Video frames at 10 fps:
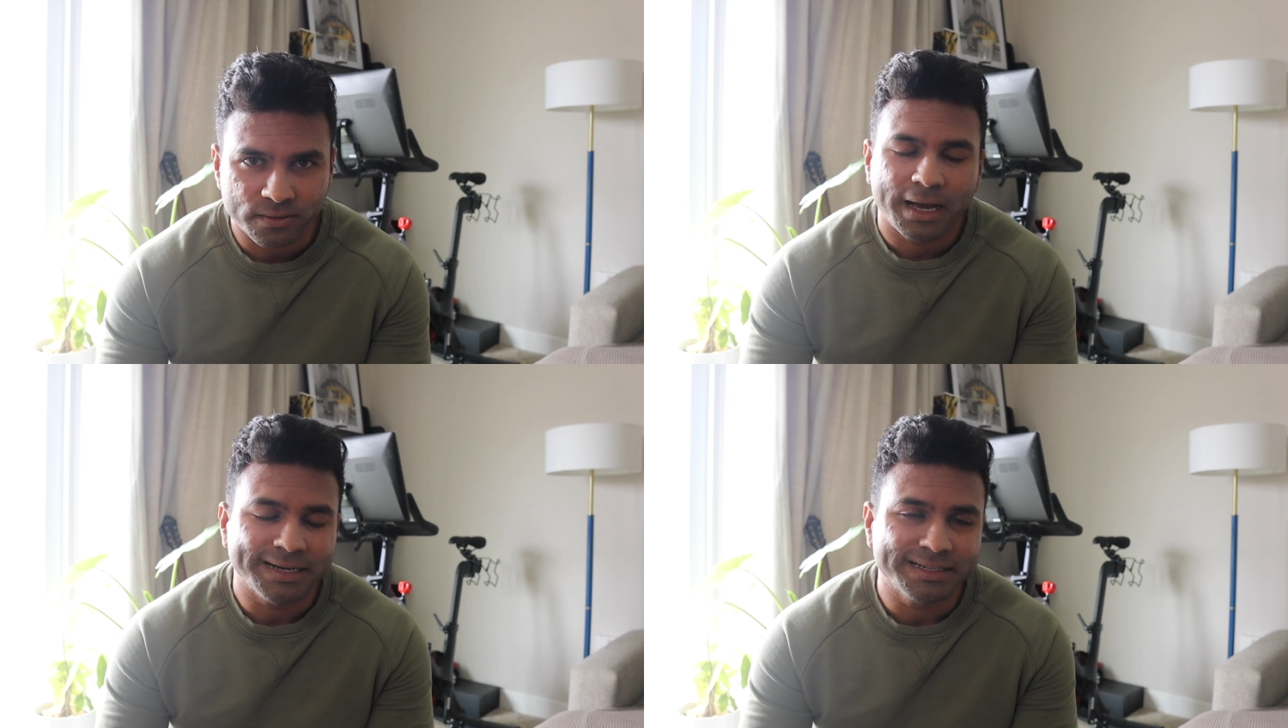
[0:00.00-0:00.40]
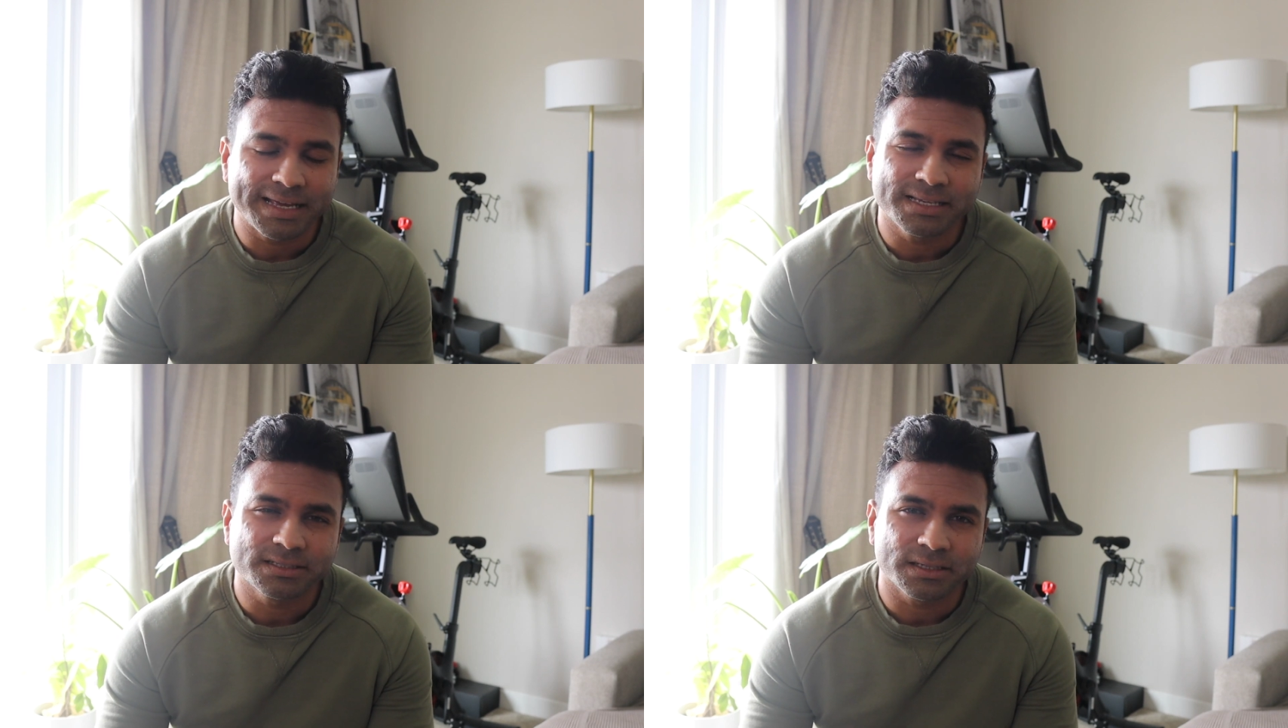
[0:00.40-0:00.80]
and it
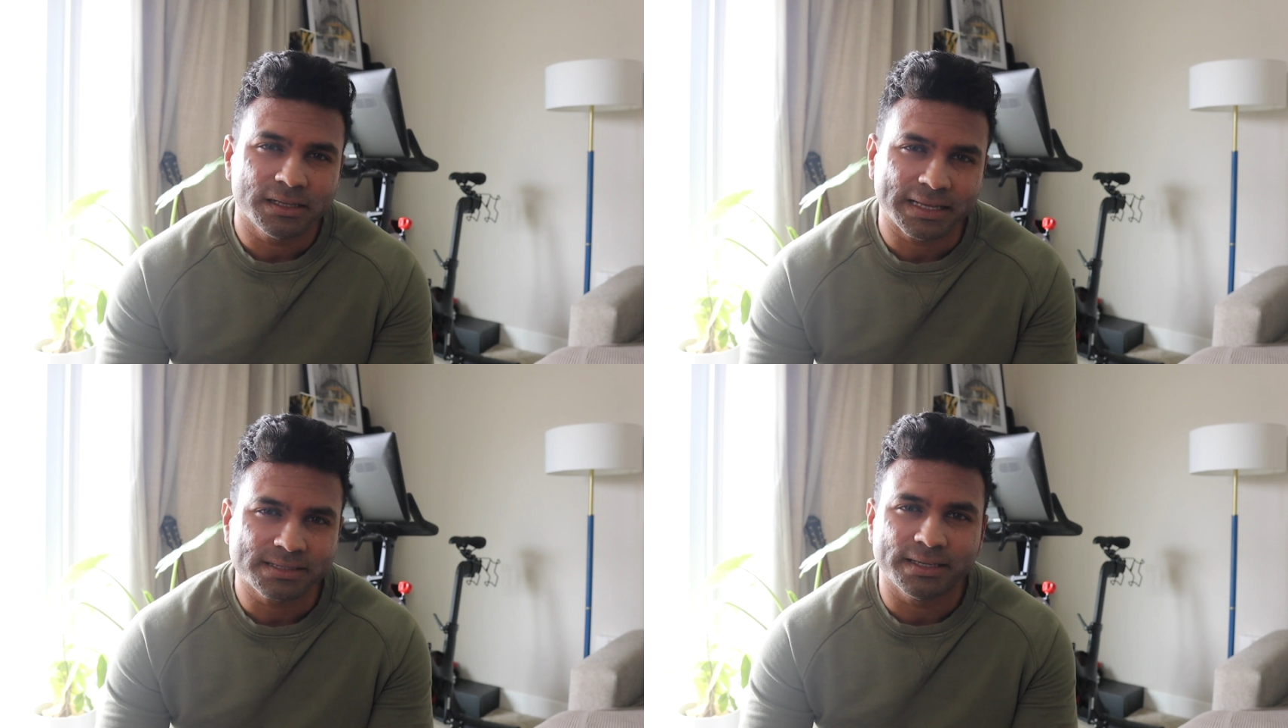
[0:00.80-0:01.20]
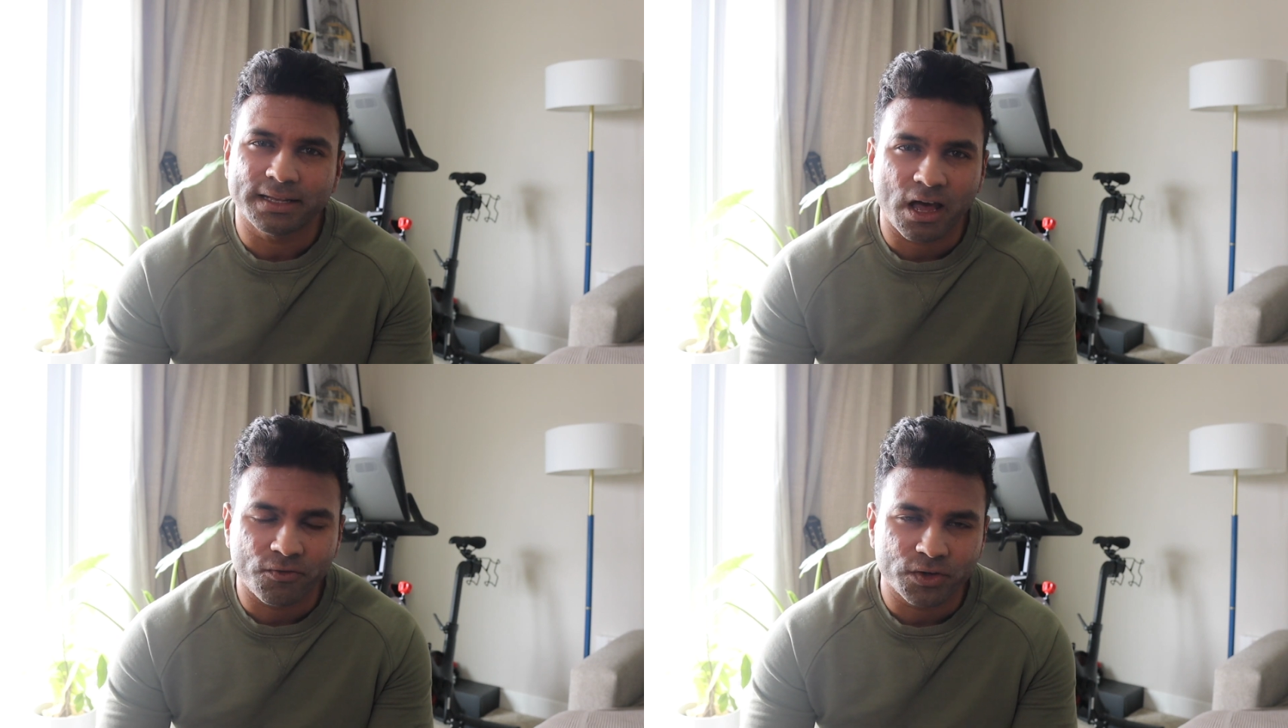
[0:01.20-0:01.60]
takes less than
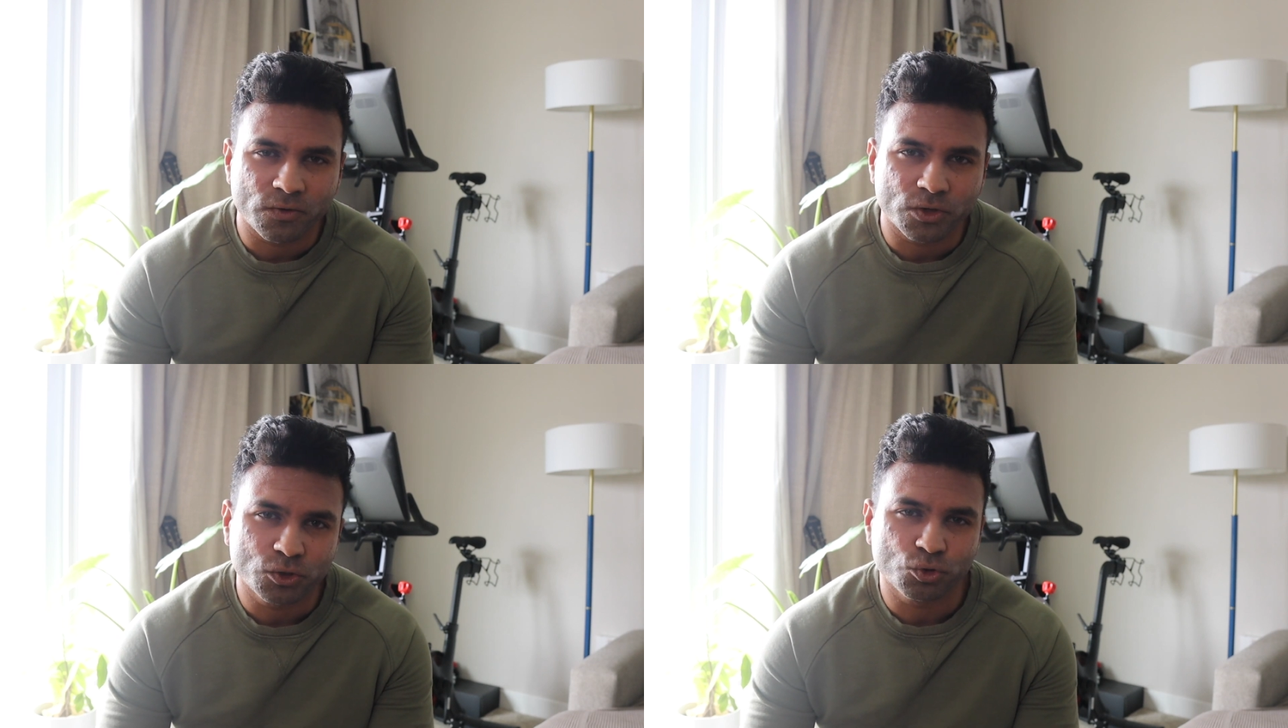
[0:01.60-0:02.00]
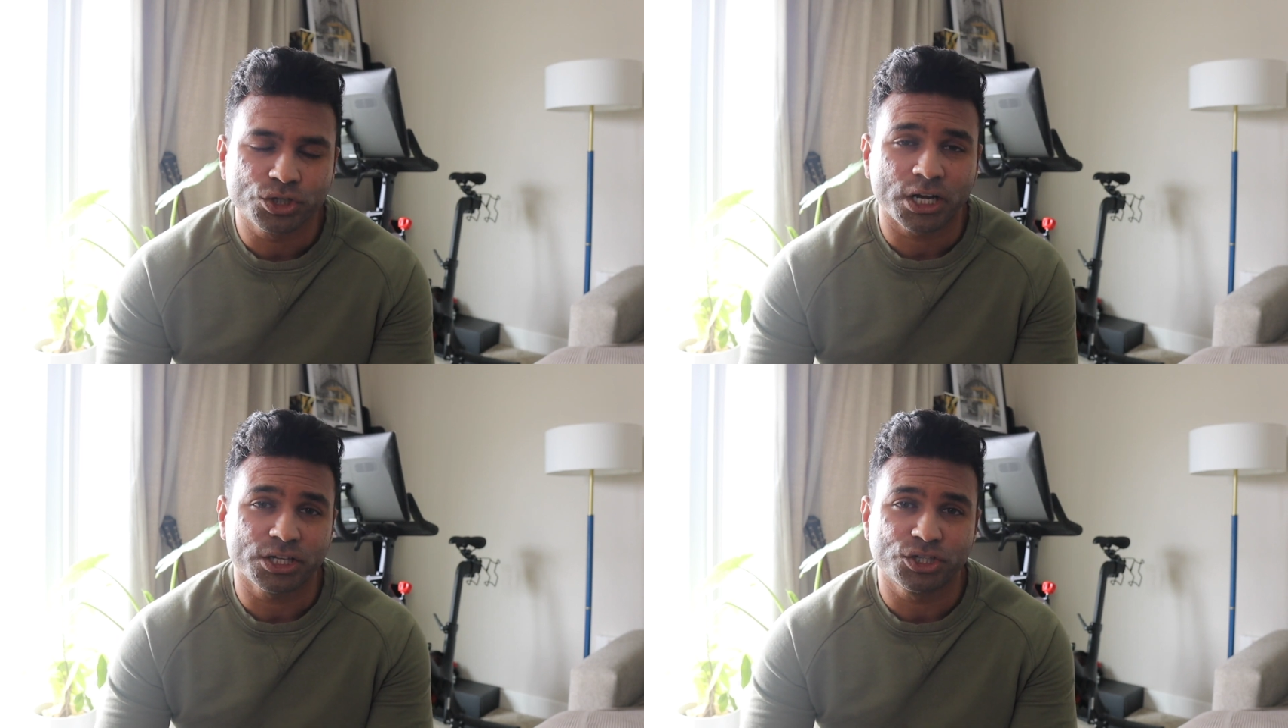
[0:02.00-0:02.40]
half an hour to
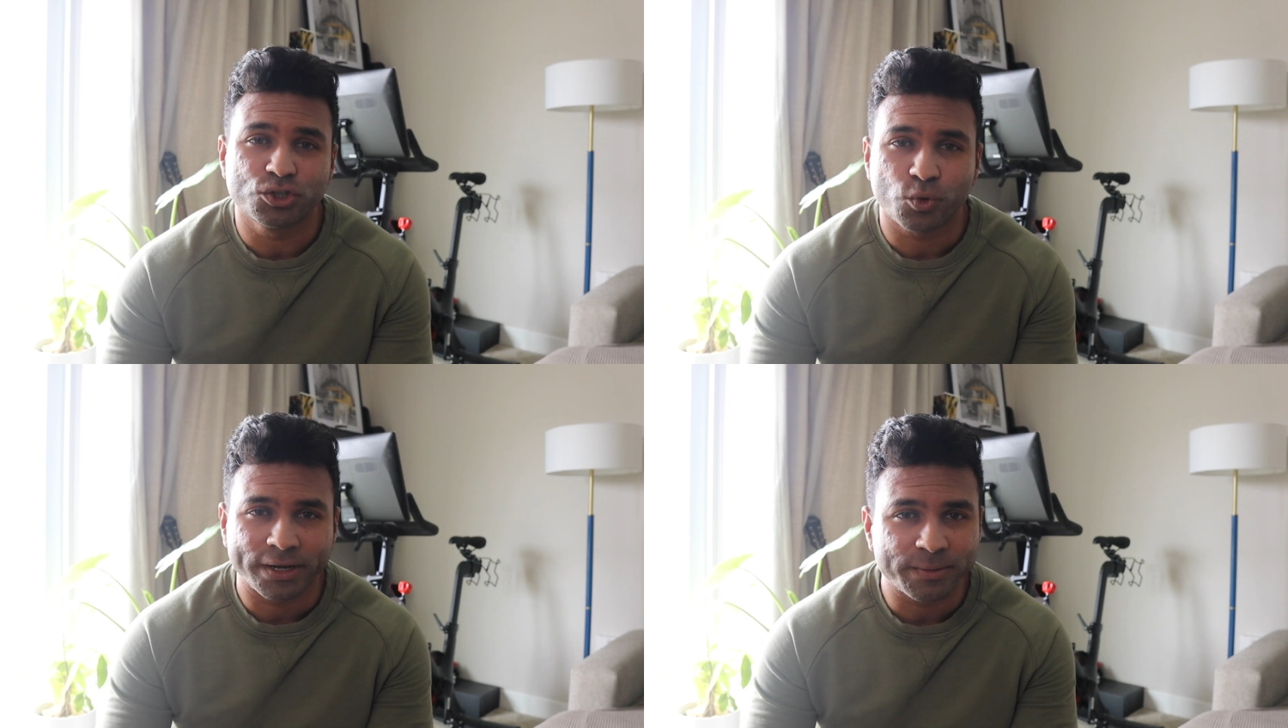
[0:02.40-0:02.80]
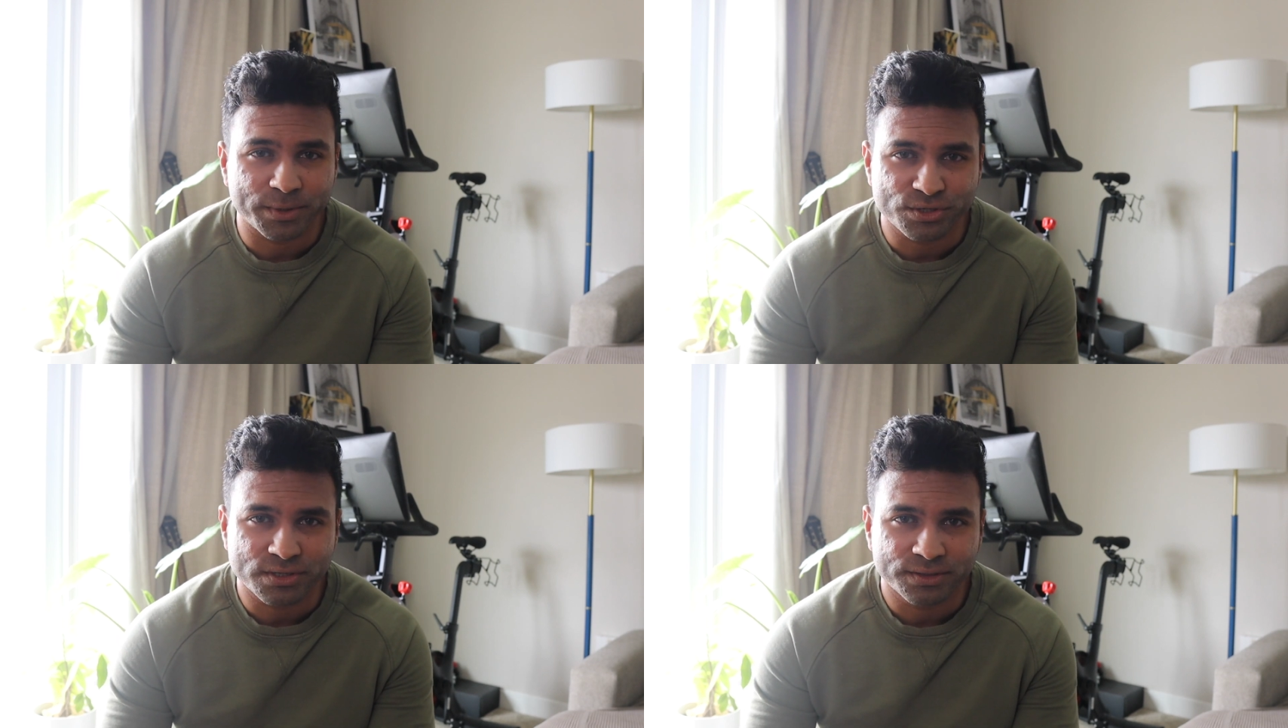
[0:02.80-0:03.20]
charge to
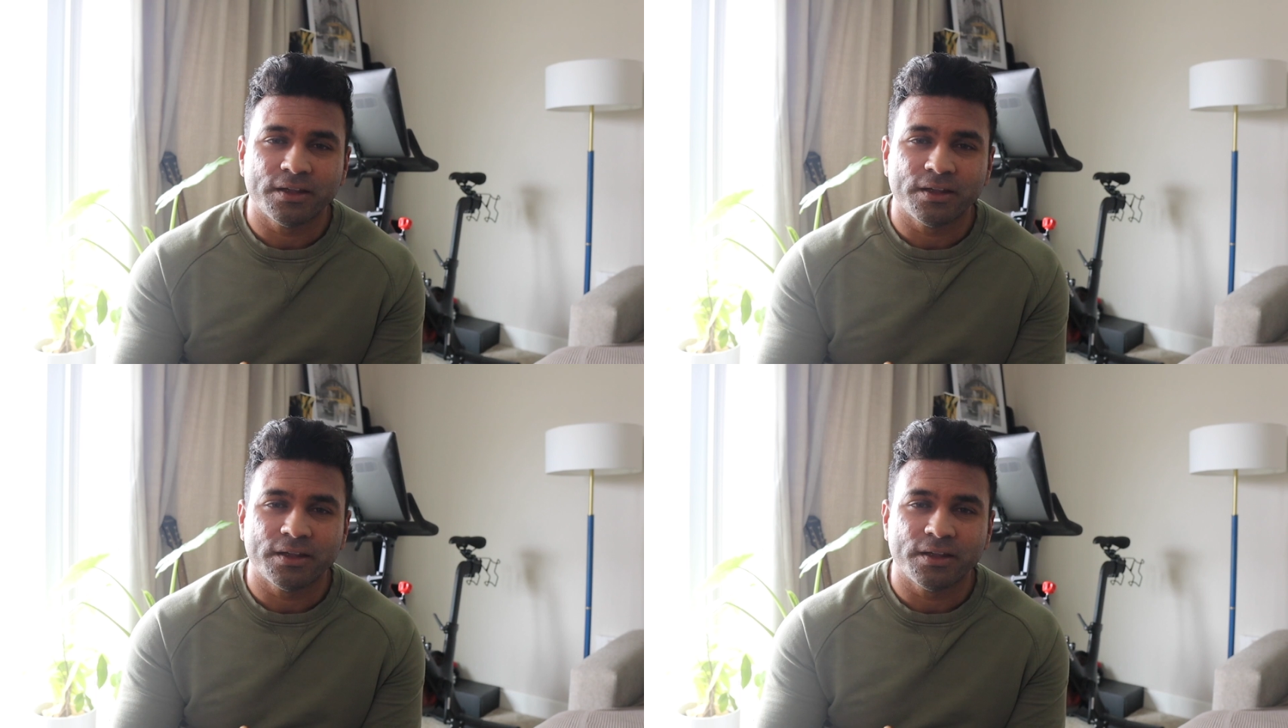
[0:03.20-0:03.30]
80%.